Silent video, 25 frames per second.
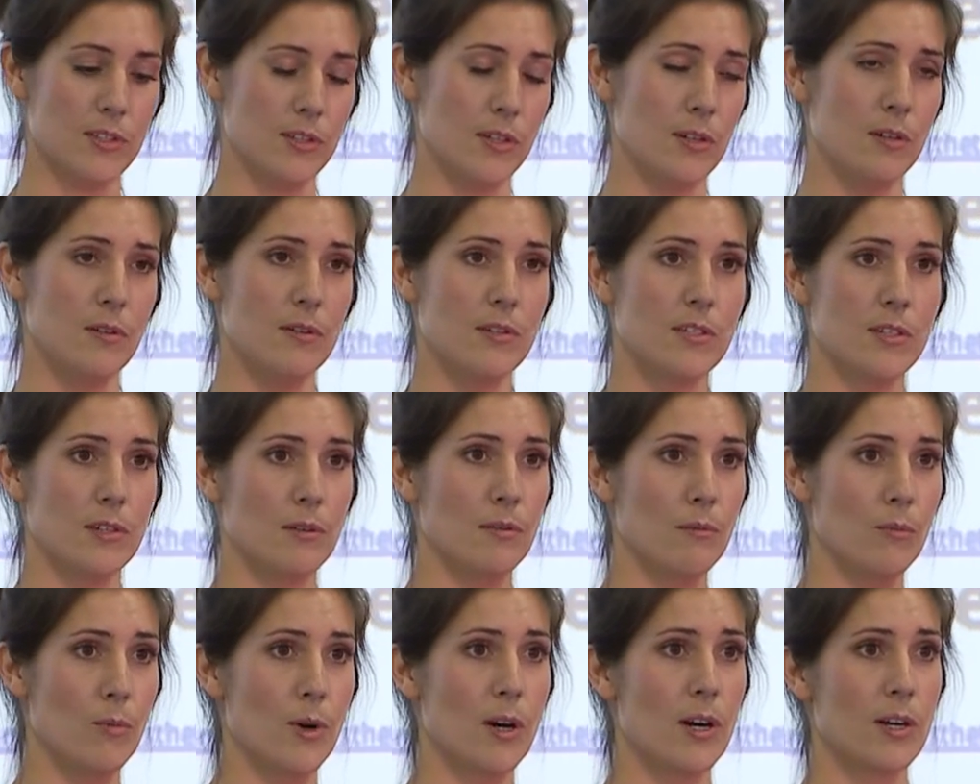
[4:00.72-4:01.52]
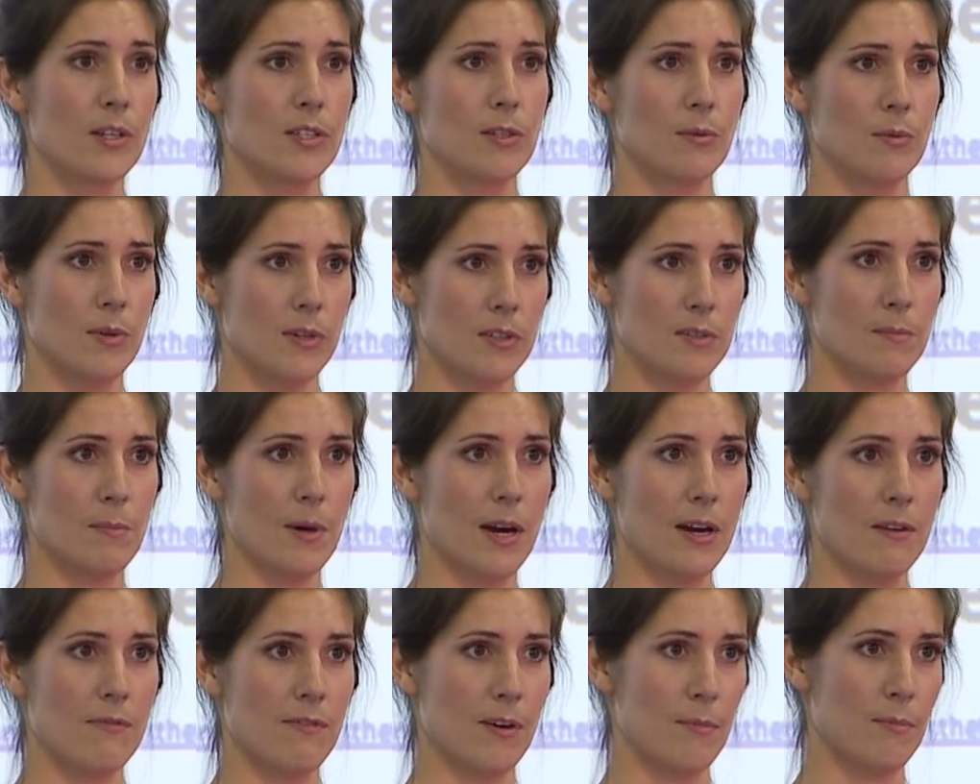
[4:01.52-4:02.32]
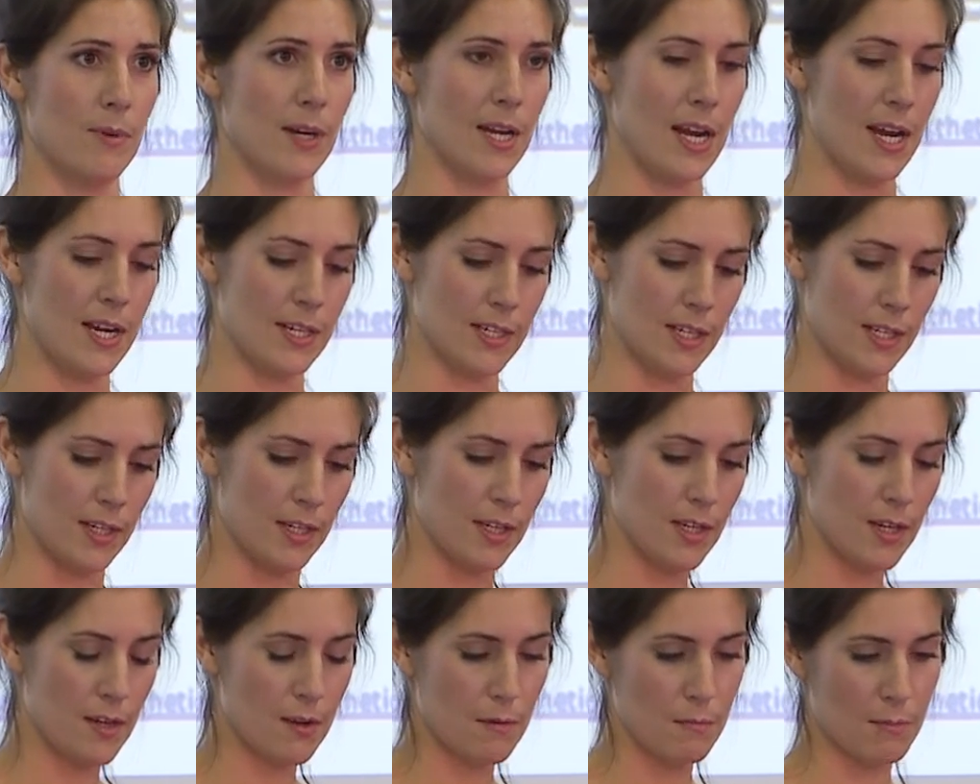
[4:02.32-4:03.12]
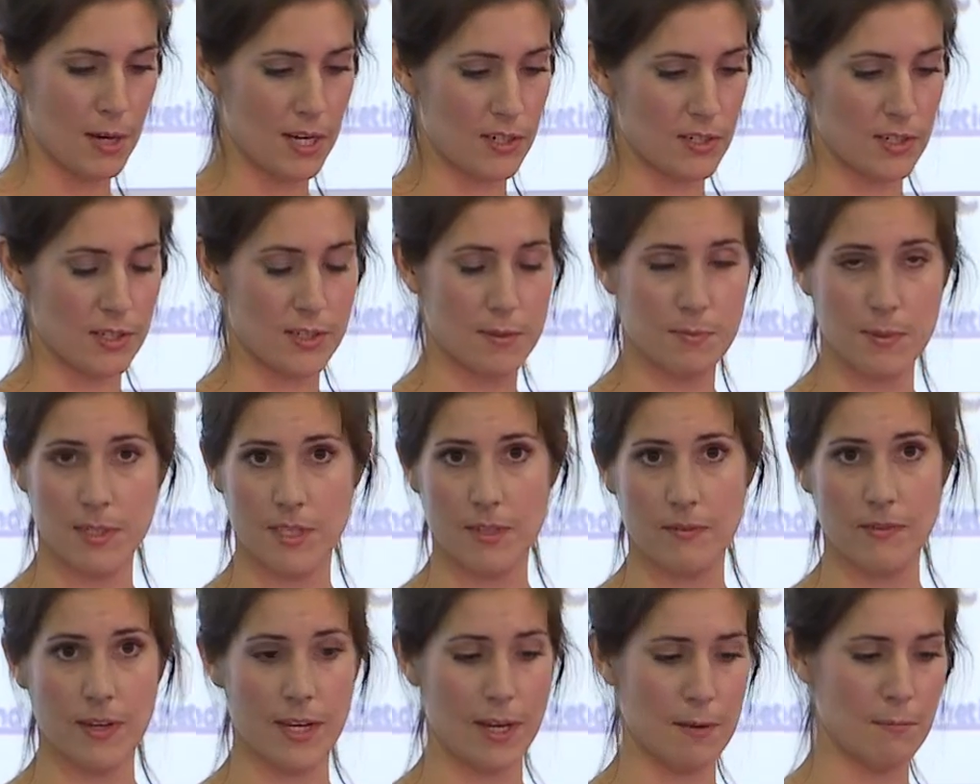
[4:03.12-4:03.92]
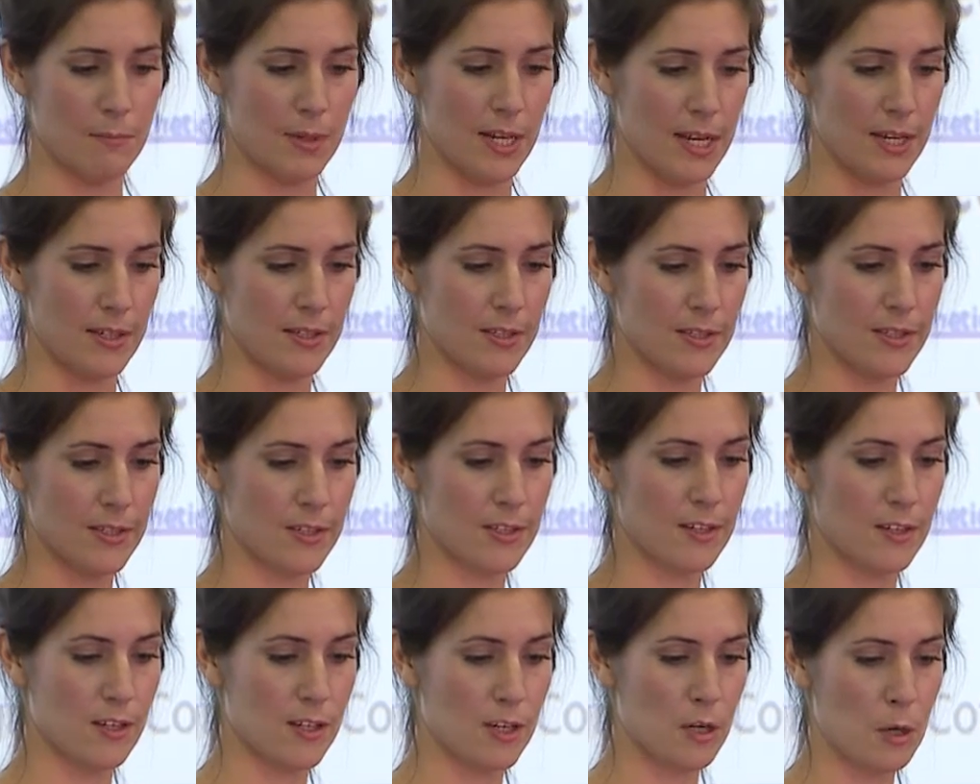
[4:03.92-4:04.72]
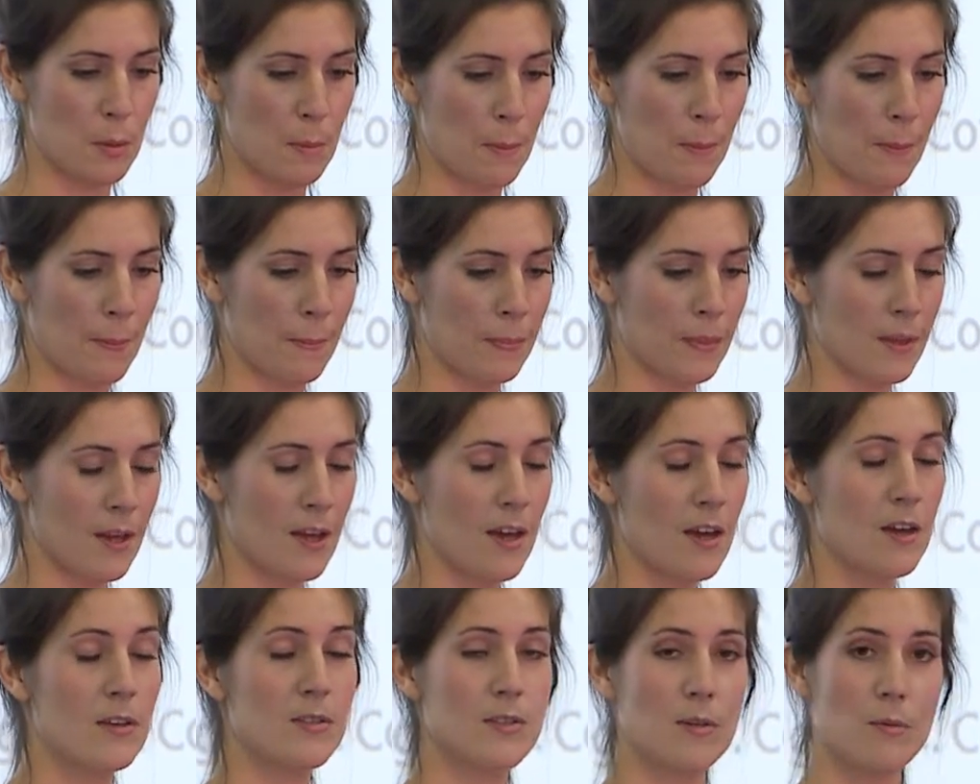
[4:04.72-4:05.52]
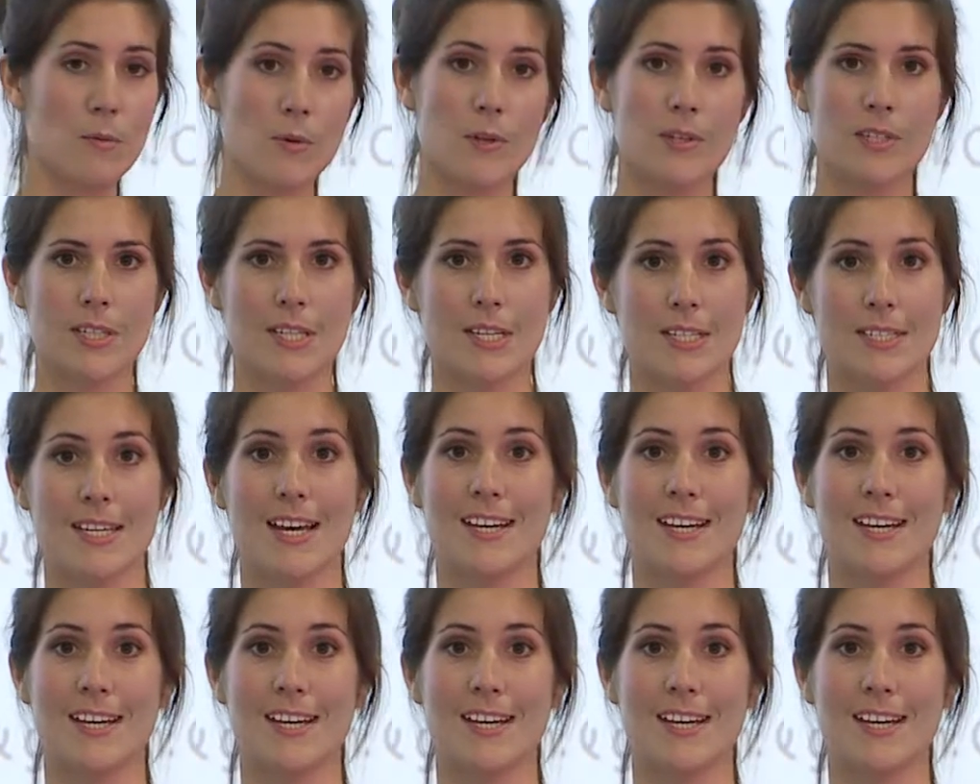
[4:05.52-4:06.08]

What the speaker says: to work towards biofabricating patient-specific implants. So what is